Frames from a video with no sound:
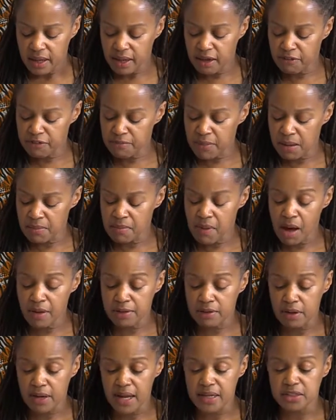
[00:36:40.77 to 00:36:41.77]
if my
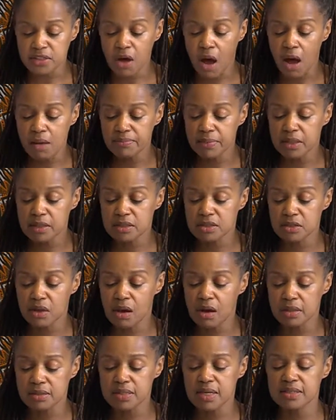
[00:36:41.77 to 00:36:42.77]
mother had taught me the
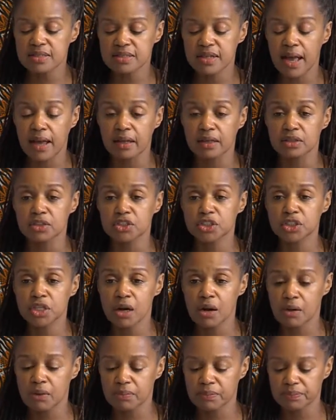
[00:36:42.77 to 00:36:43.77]
songs I sang in the
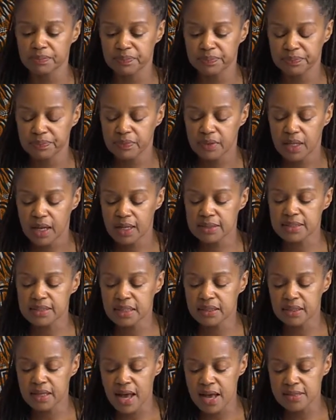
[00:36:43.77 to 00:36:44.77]
show. I
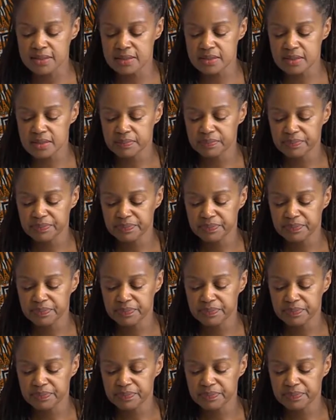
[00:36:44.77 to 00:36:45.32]
said yes.